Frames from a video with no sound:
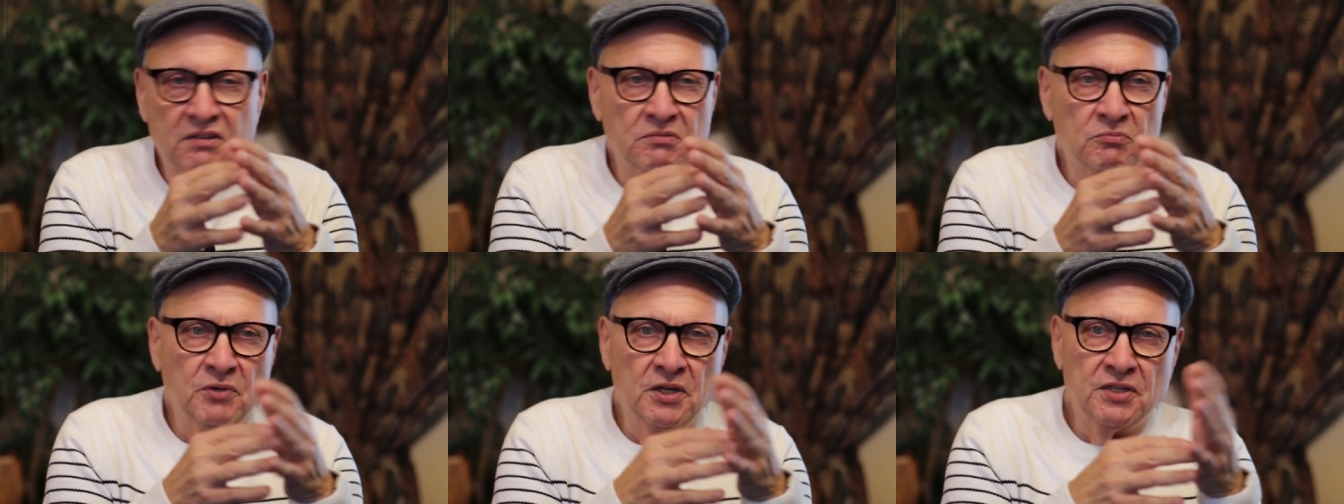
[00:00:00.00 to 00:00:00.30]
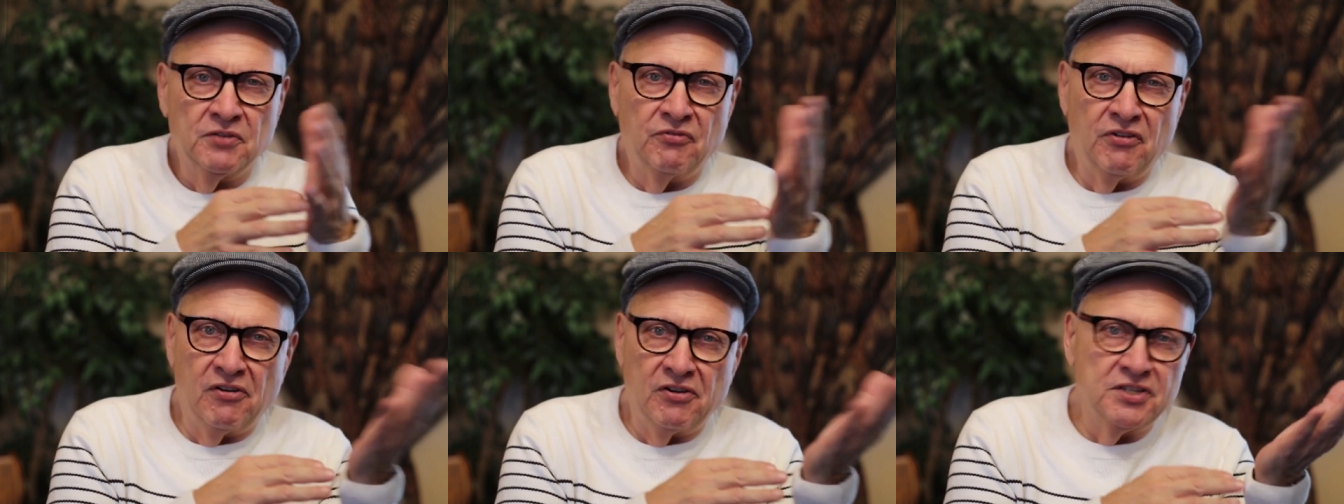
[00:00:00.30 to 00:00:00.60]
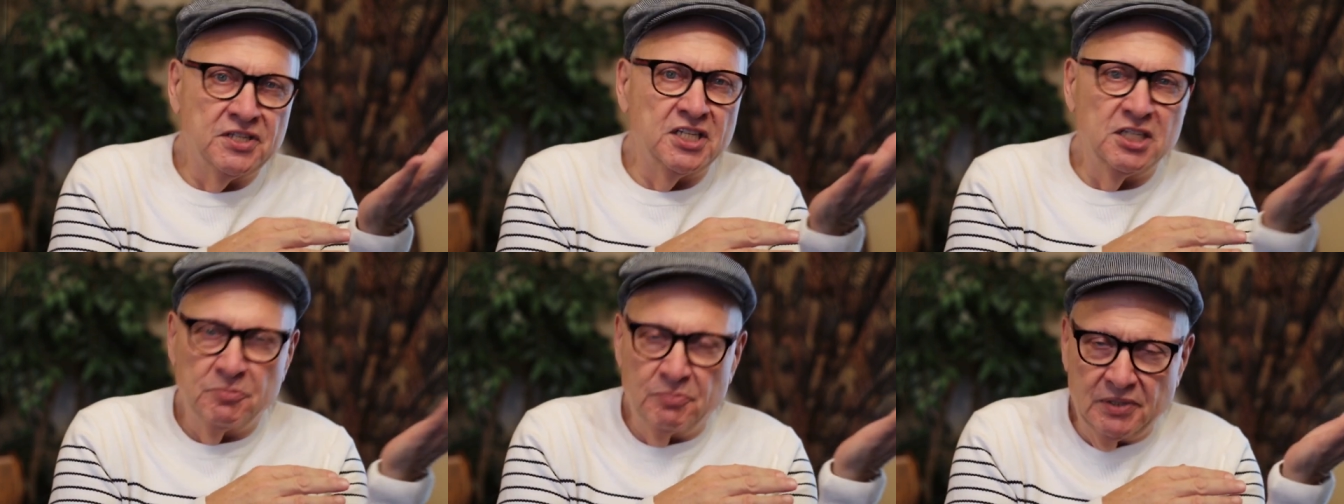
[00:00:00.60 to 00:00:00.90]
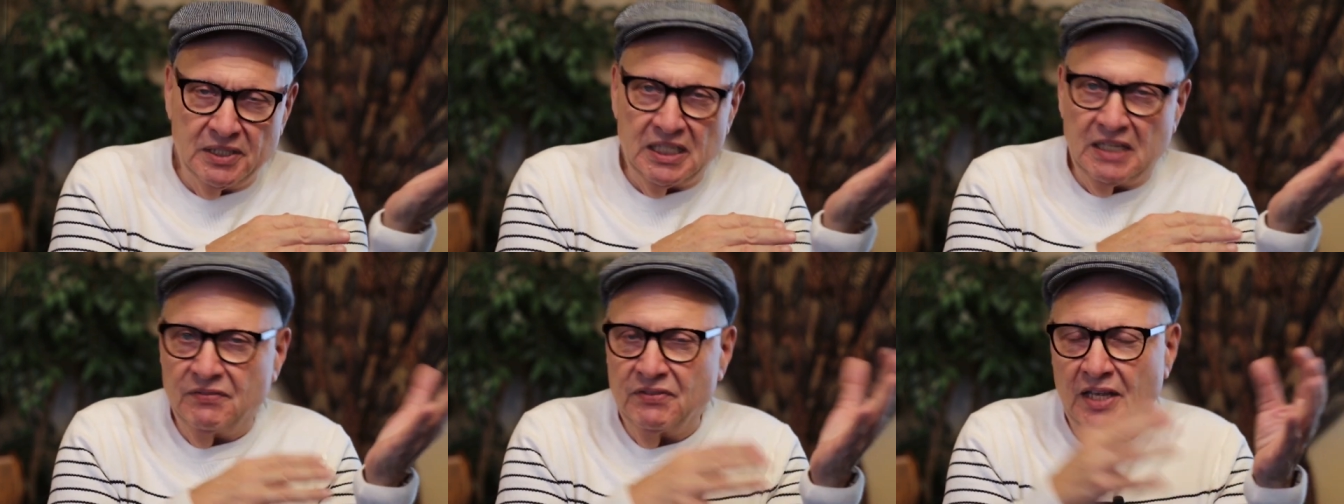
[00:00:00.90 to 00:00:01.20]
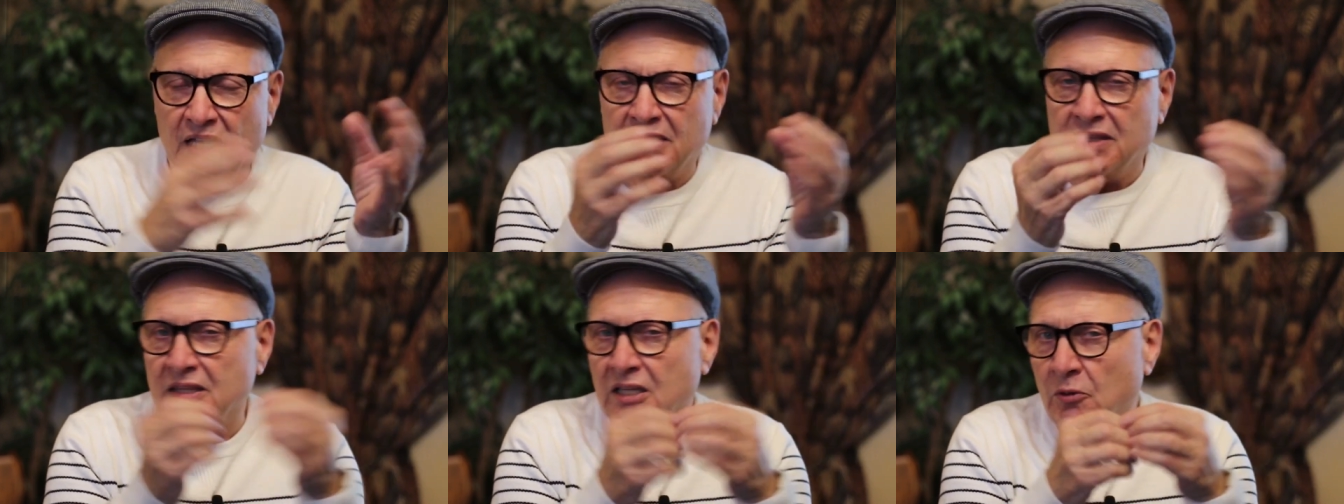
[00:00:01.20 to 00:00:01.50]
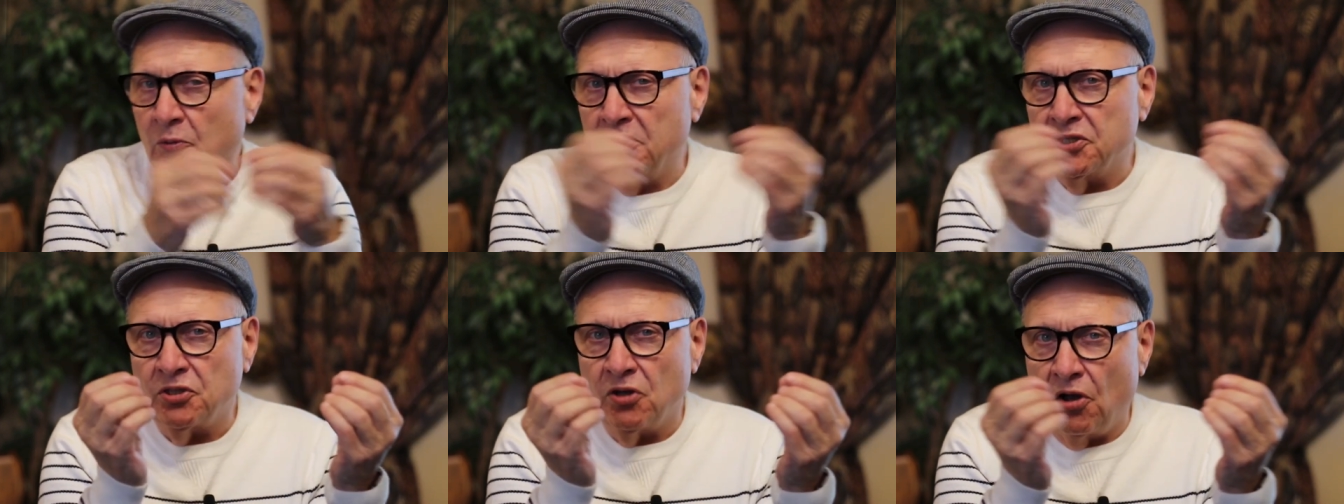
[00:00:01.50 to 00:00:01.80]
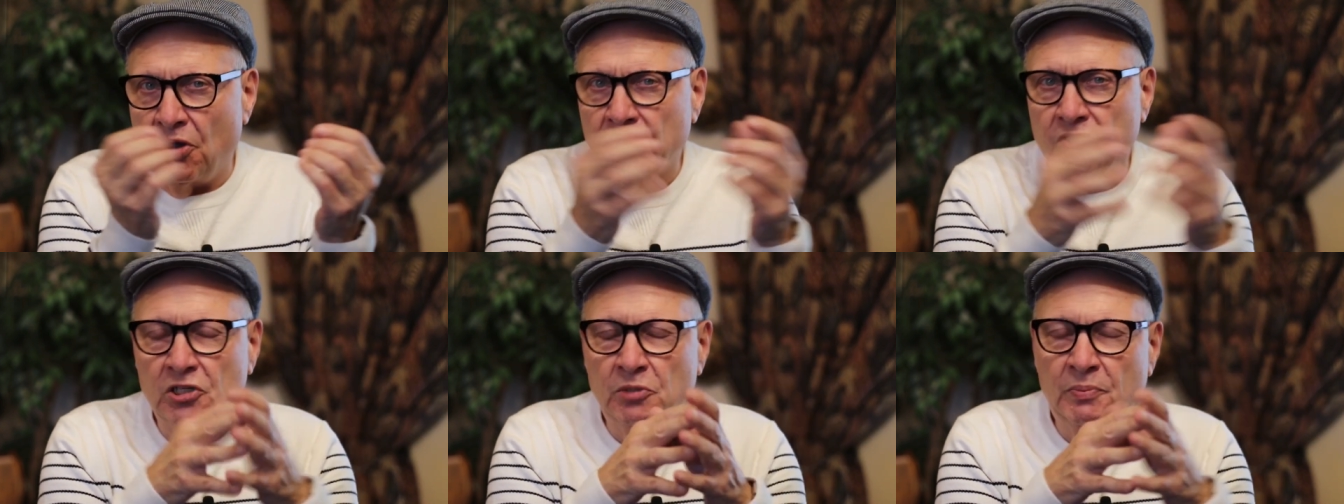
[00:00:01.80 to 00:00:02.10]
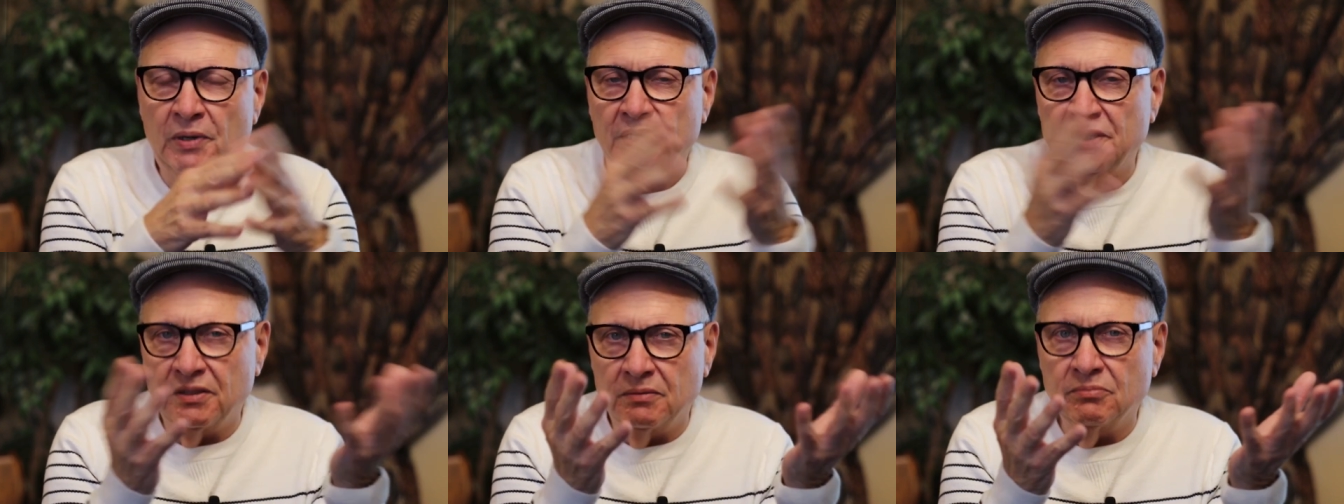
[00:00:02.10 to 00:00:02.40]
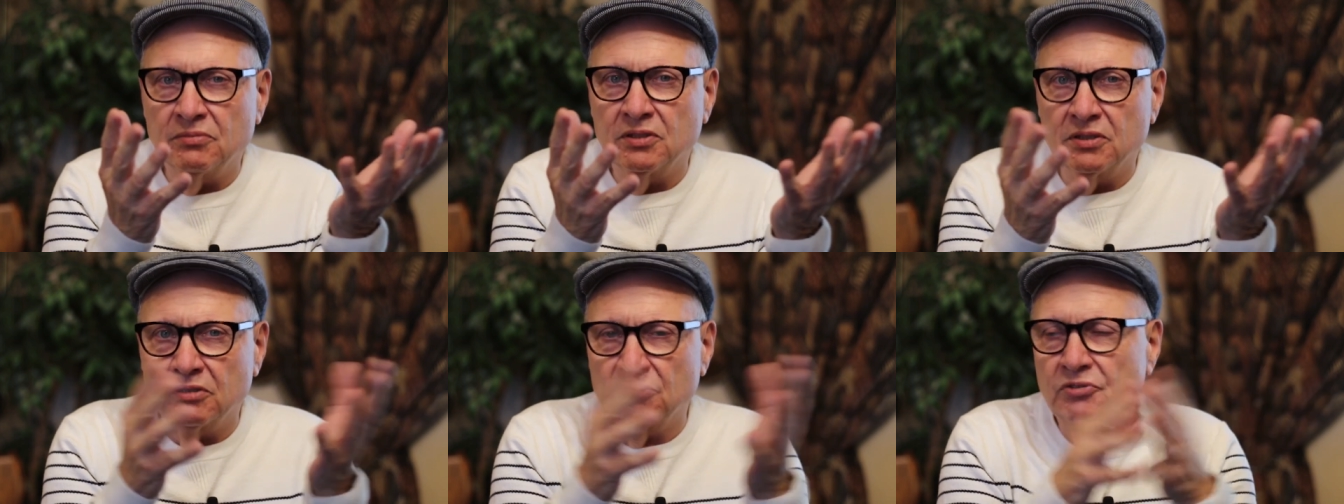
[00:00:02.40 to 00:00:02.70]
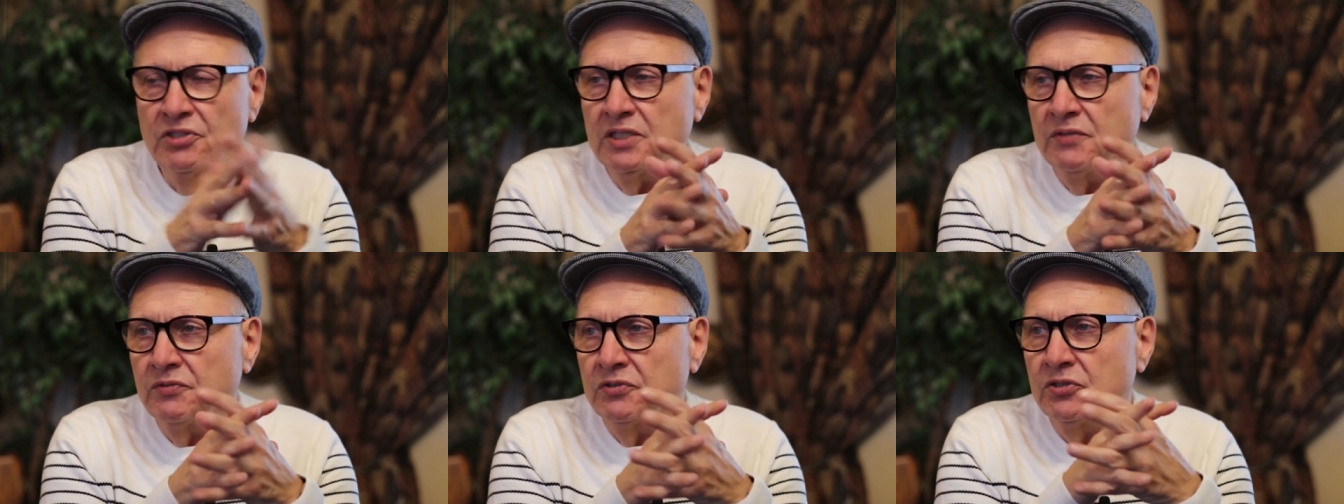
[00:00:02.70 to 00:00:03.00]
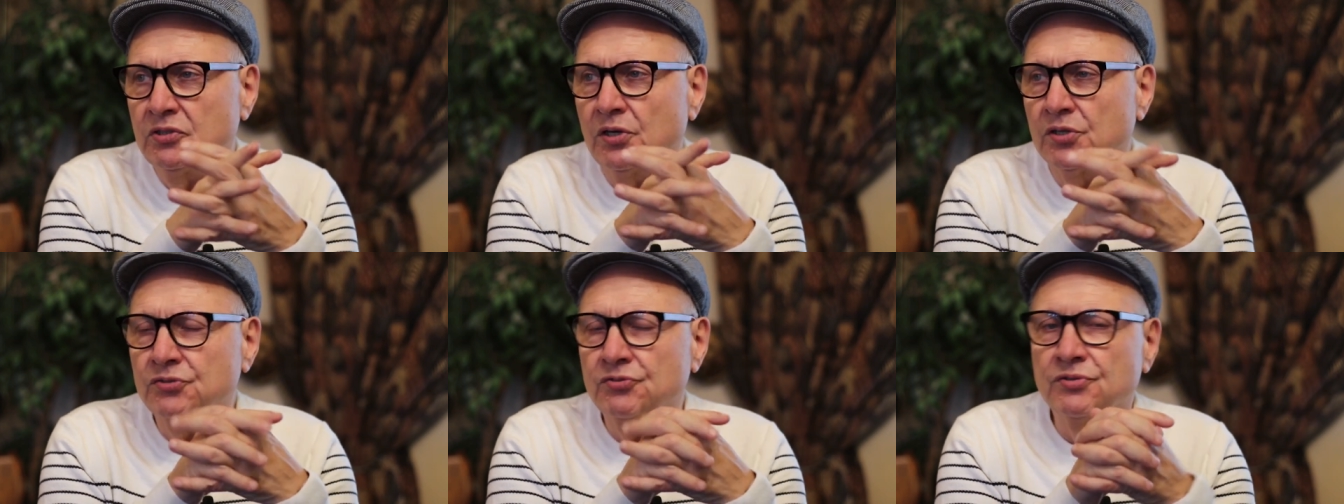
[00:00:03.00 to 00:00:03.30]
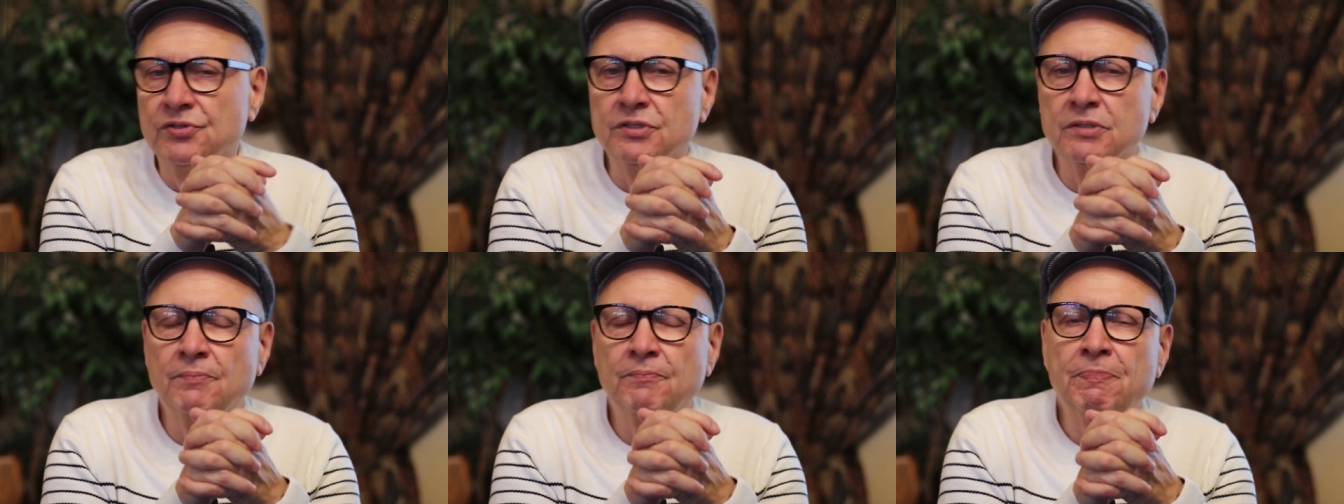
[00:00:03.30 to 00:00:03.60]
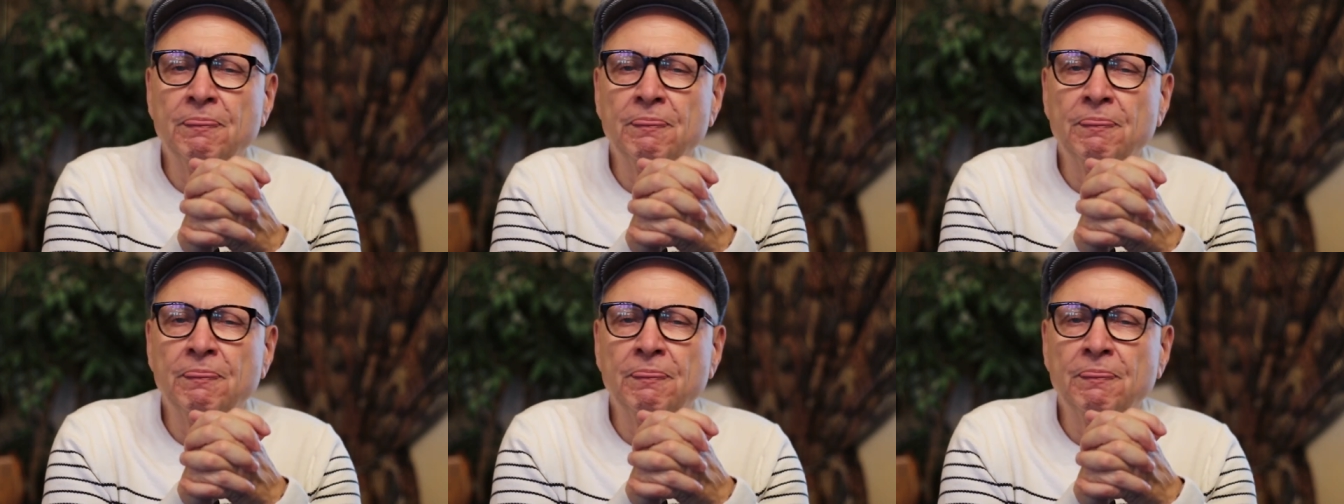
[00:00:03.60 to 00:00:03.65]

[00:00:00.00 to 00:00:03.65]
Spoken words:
and where the Pharisees believed that, and they always argued about 3 different doctrines.